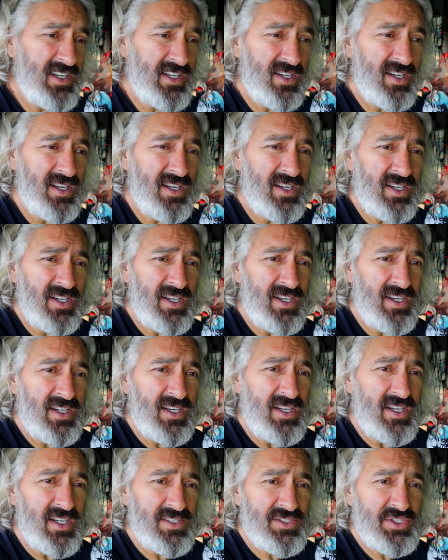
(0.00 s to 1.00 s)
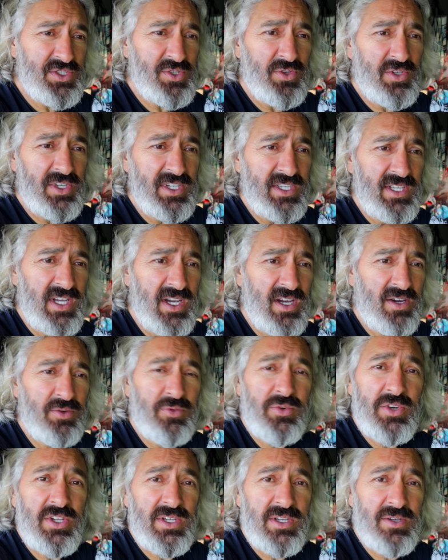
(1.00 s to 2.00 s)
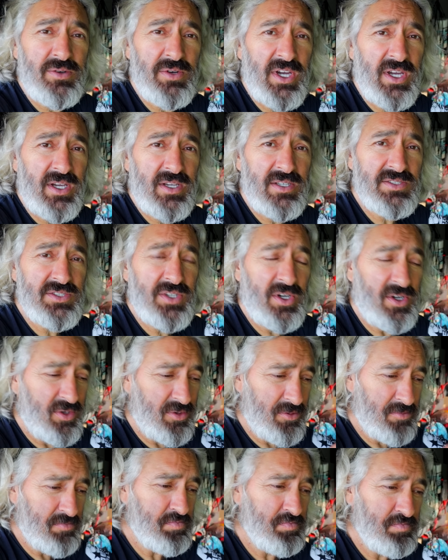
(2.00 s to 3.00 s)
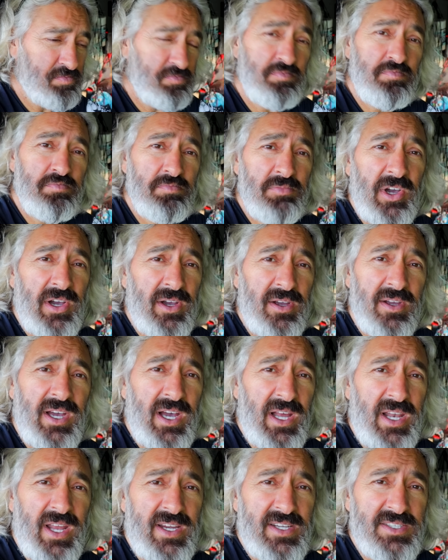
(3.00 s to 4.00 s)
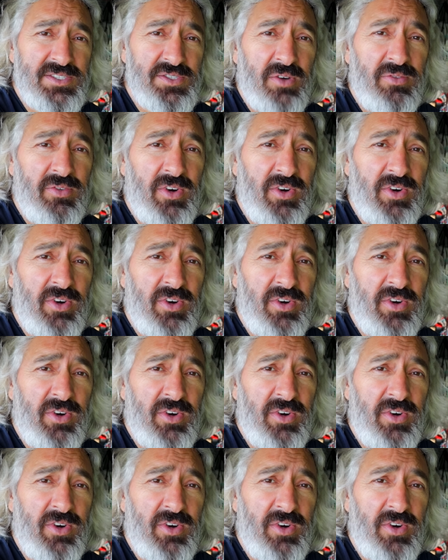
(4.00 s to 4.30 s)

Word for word: and it's cooling down really quick. So I like it so